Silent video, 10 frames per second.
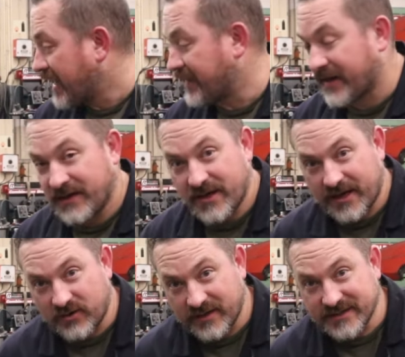And then
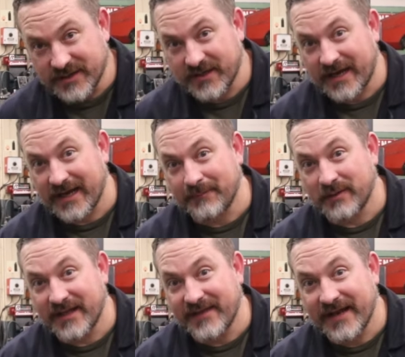not only is it going to kind of
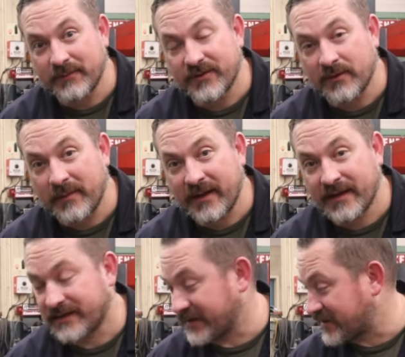blend that in with your
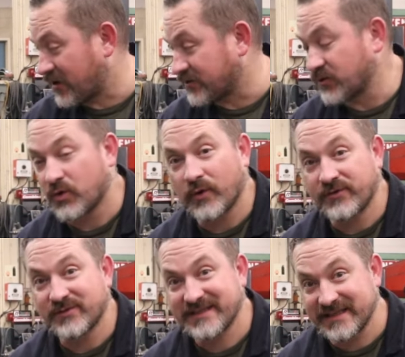paint, it's also going
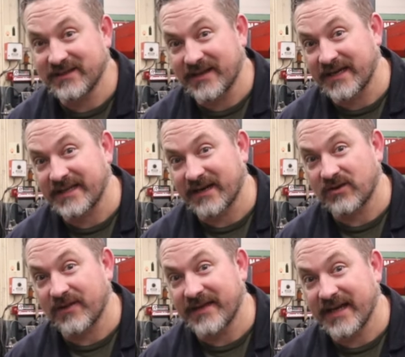to seal that
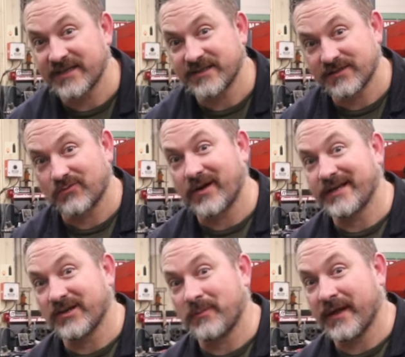decal on the edges right
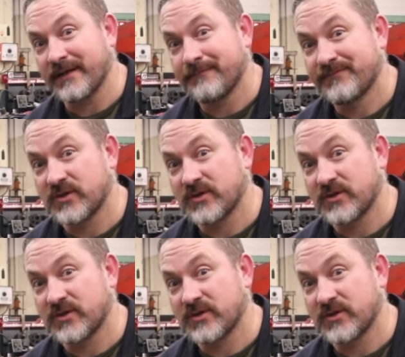to your paint.